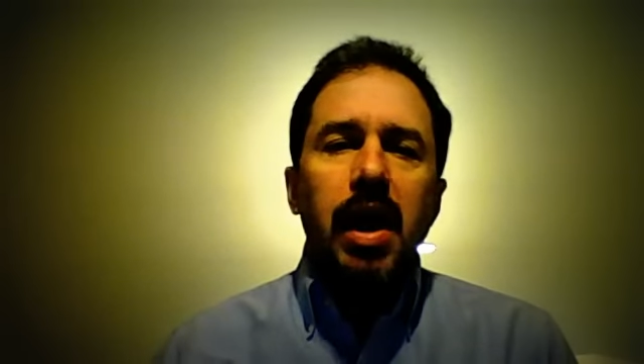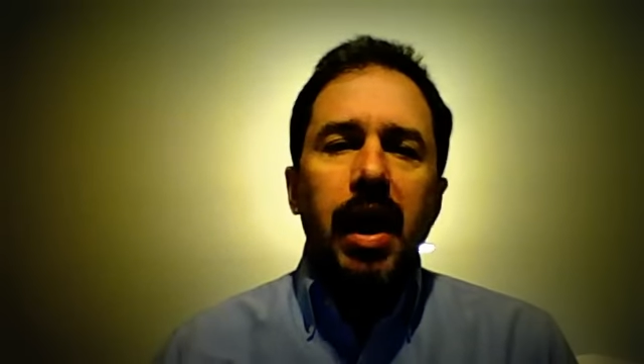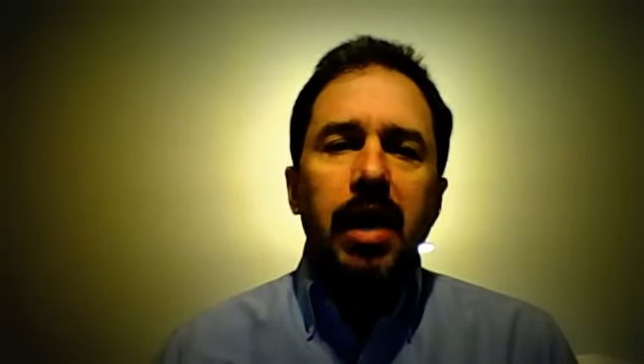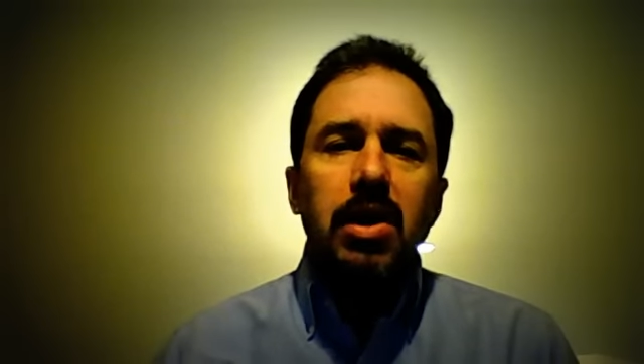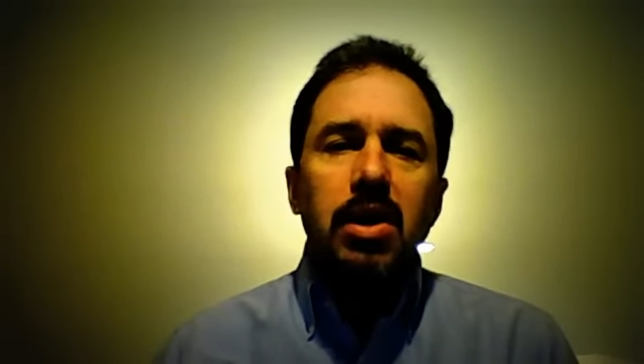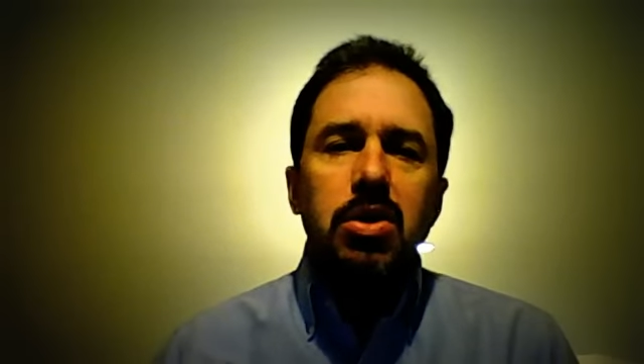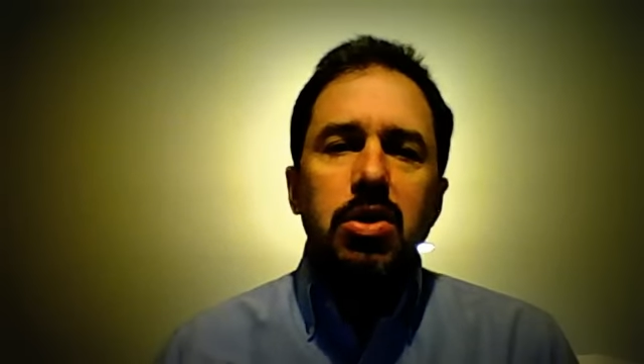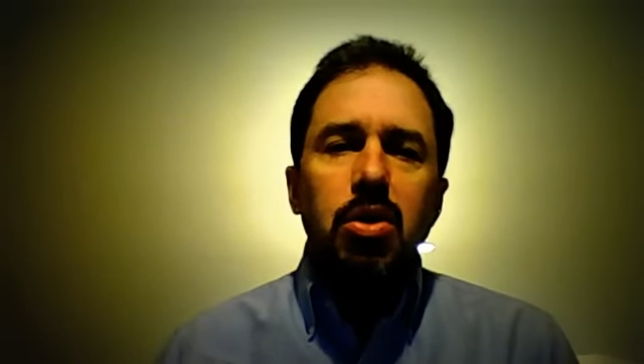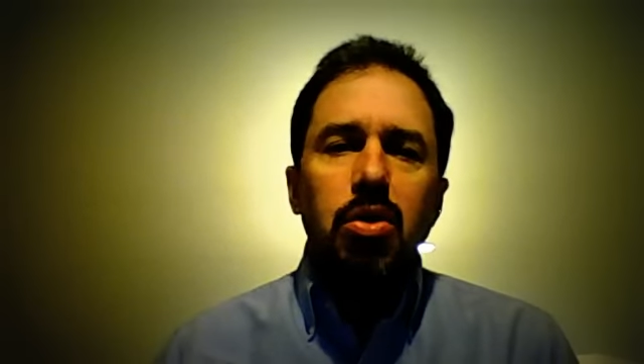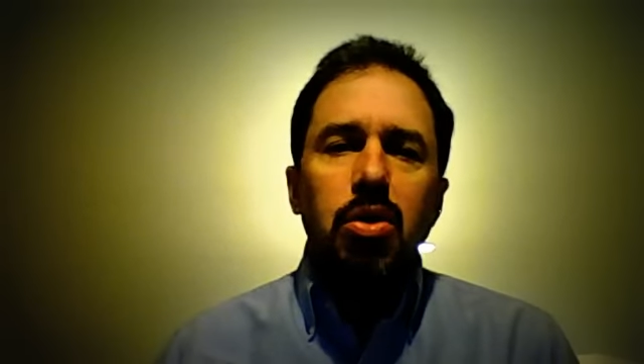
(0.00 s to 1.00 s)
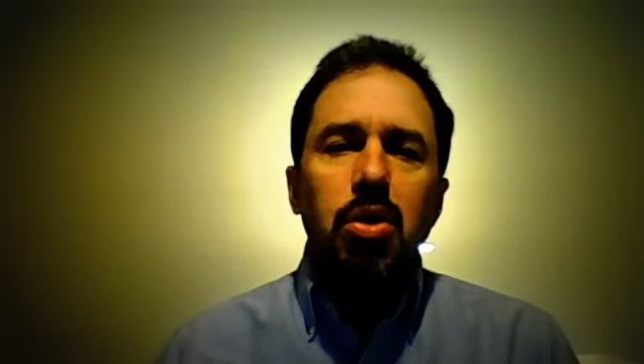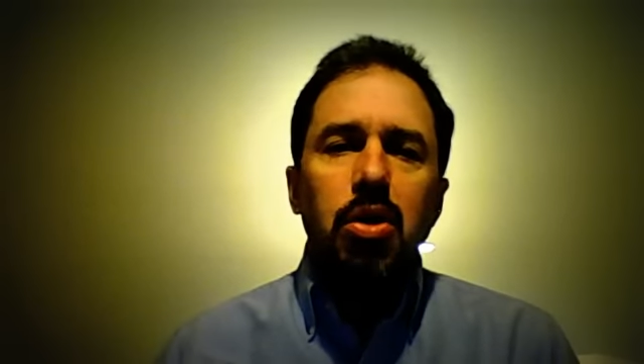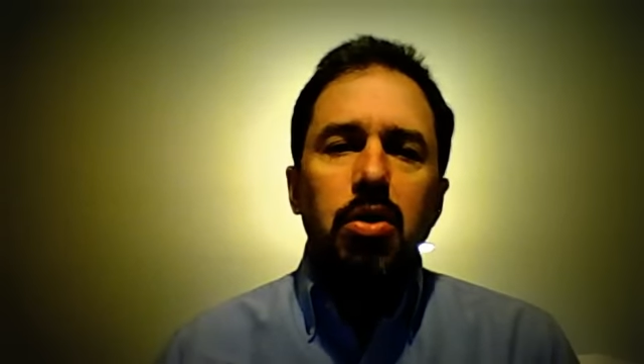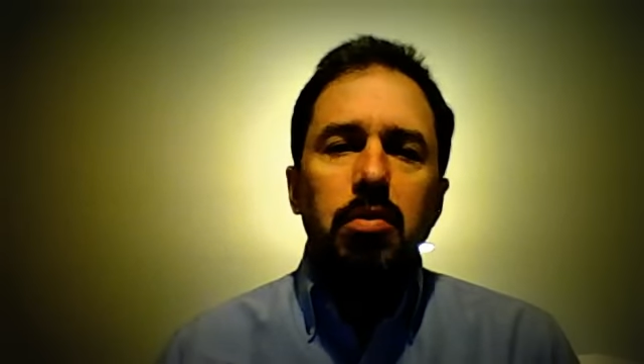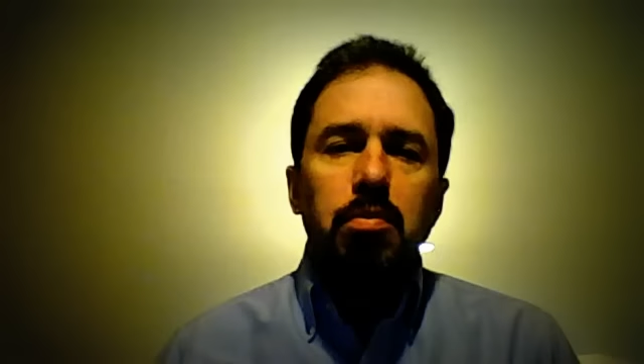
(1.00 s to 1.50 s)
add this to
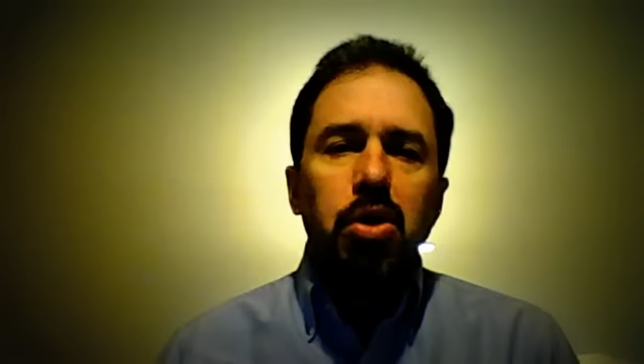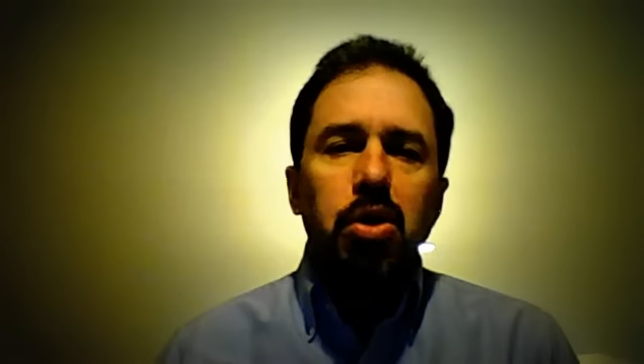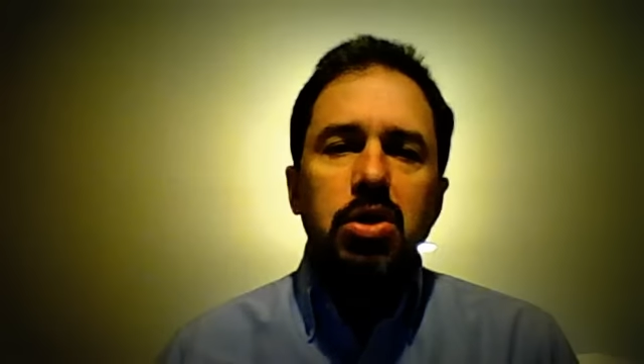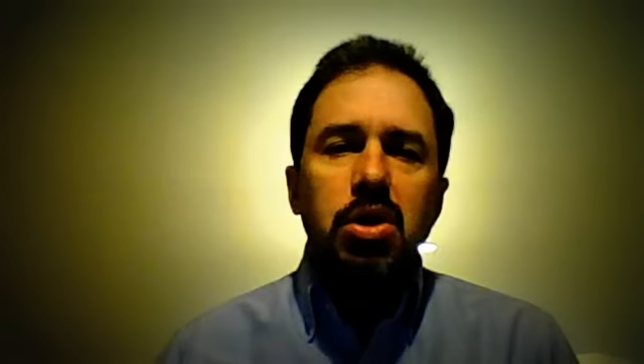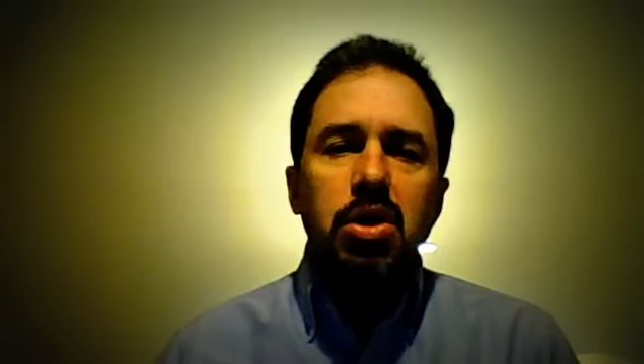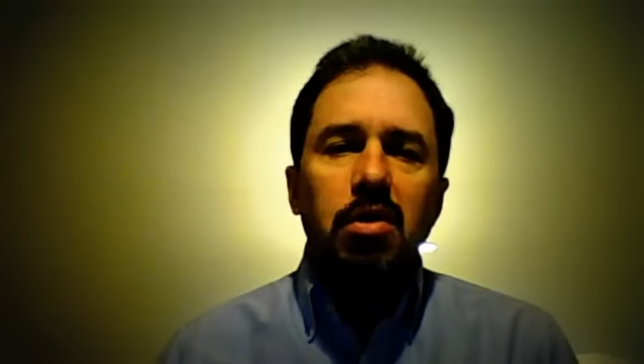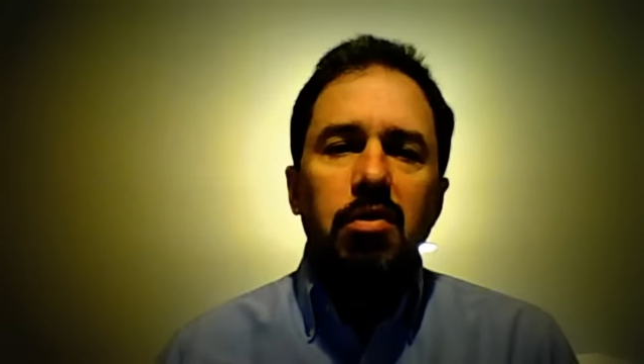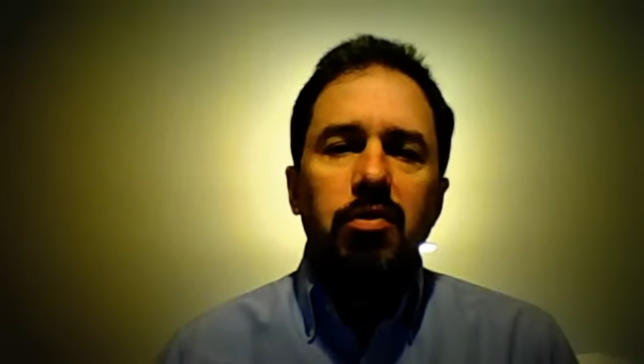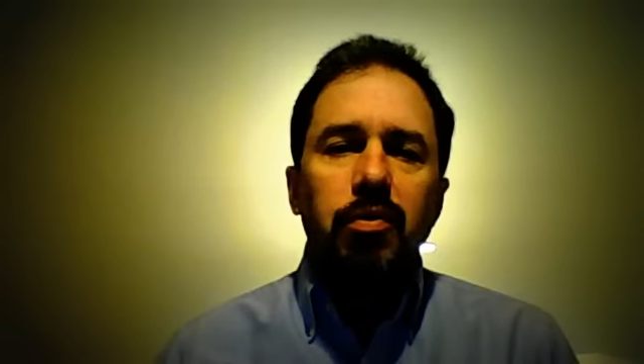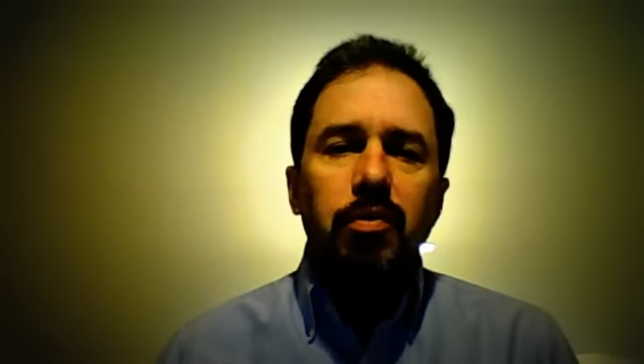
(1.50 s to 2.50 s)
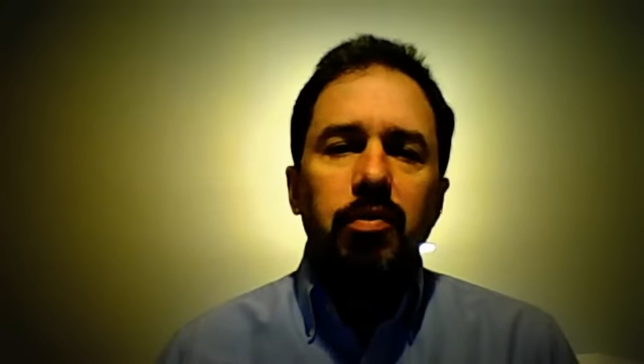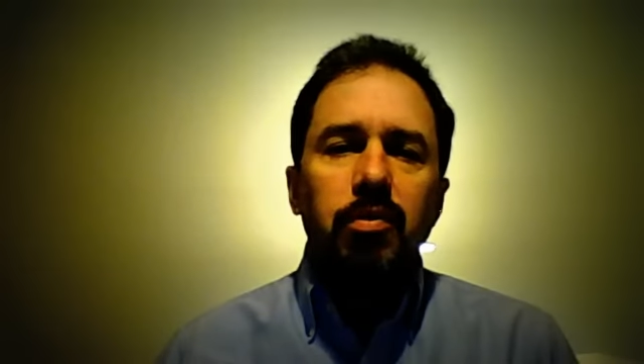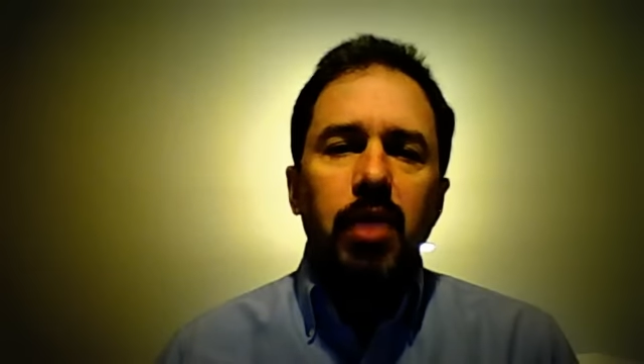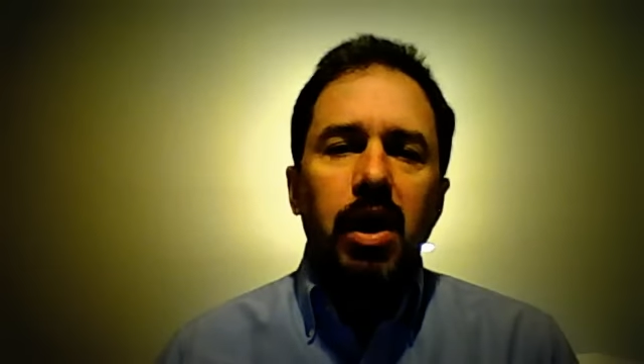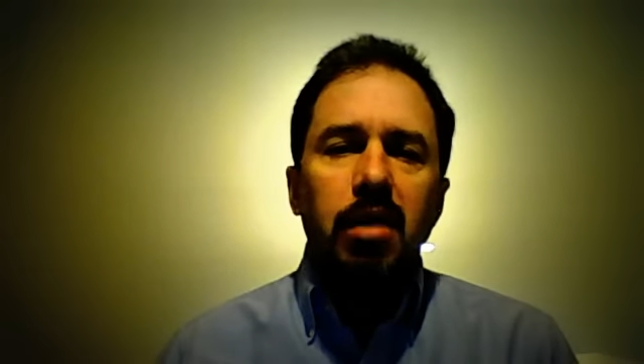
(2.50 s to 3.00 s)
their books of
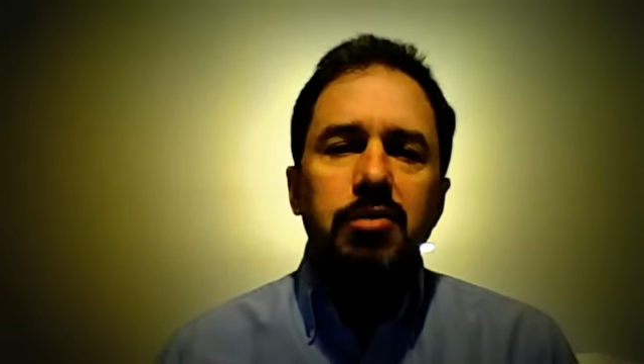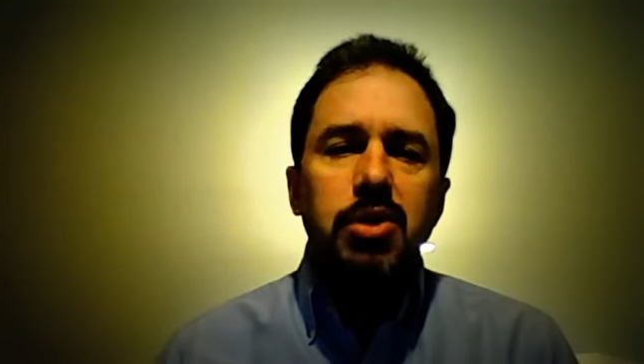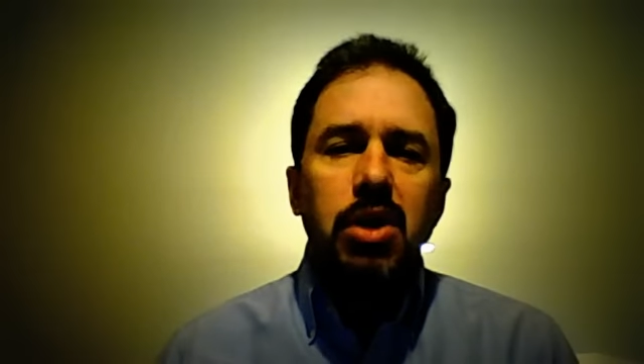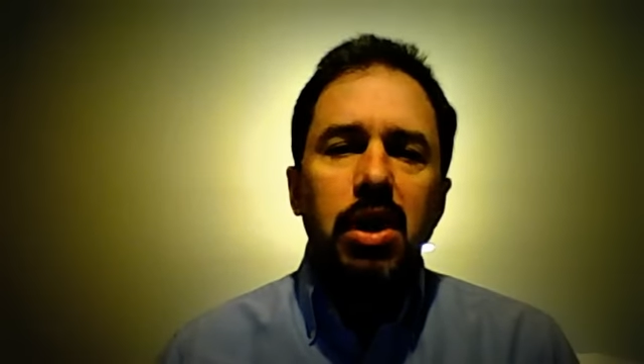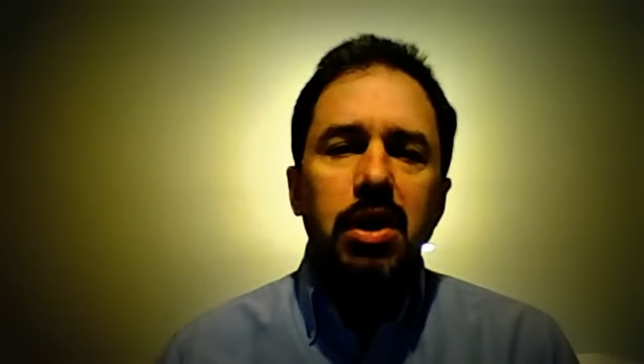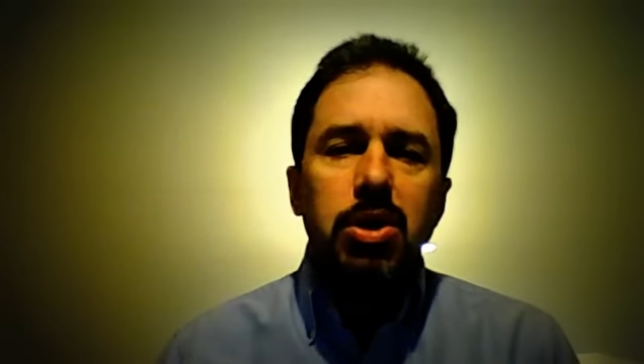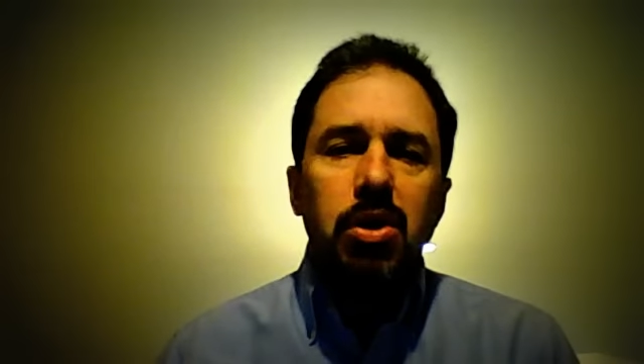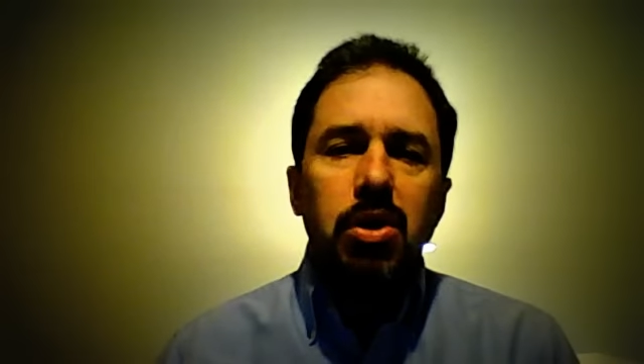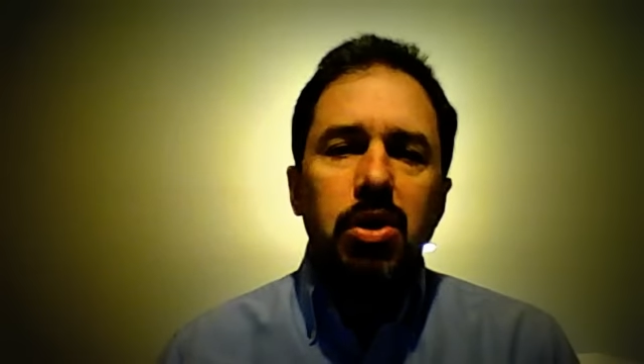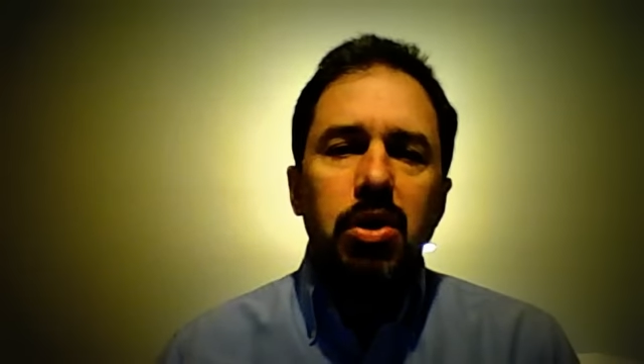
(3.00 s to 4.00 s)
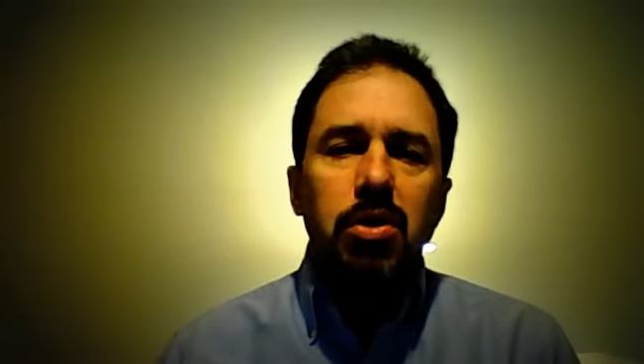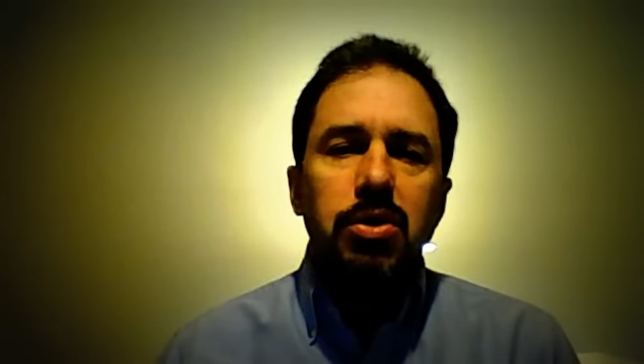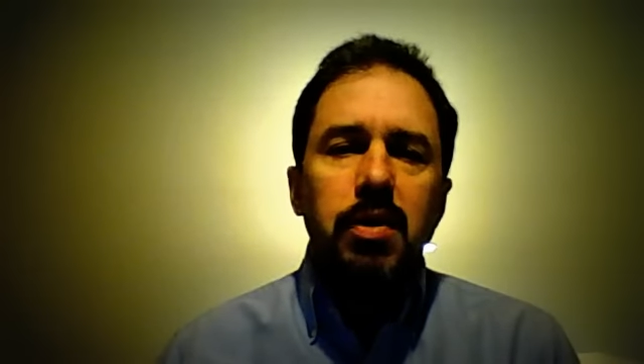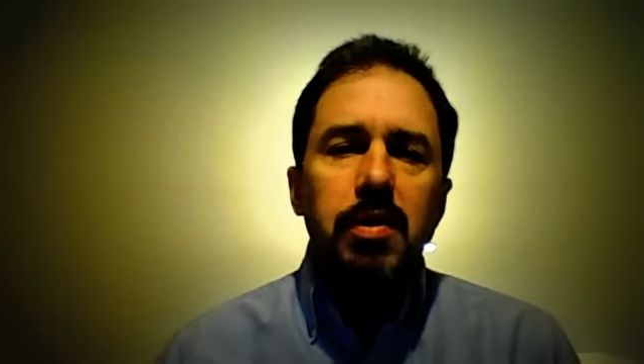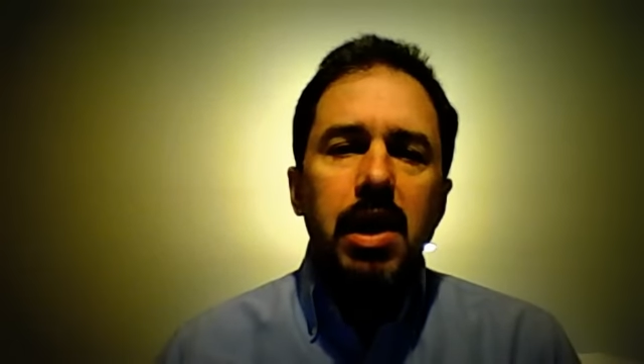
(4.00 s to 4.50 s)
study
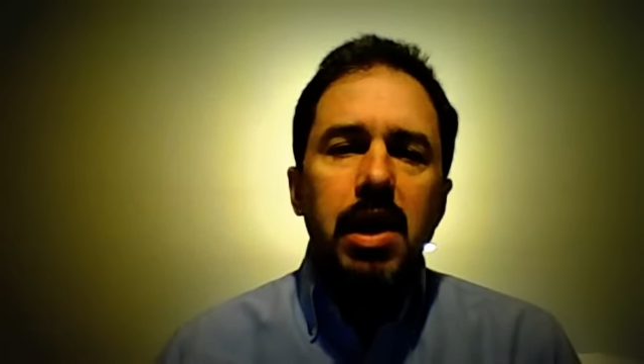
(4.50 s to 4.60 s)
materials.